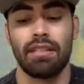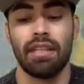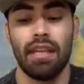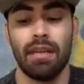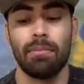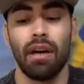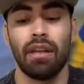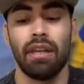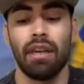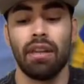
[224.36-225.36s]
seam on
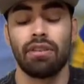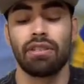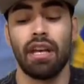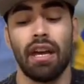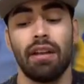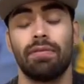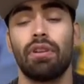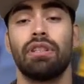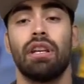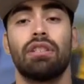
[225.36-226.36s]
the other side for a
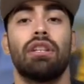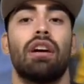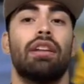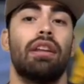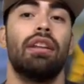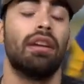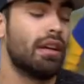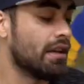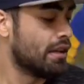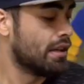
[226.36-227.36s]
touchdown. And
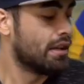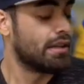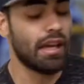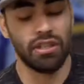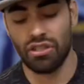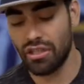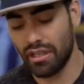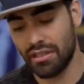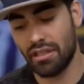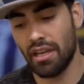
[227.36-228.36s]
that's
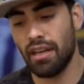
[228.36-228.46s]
just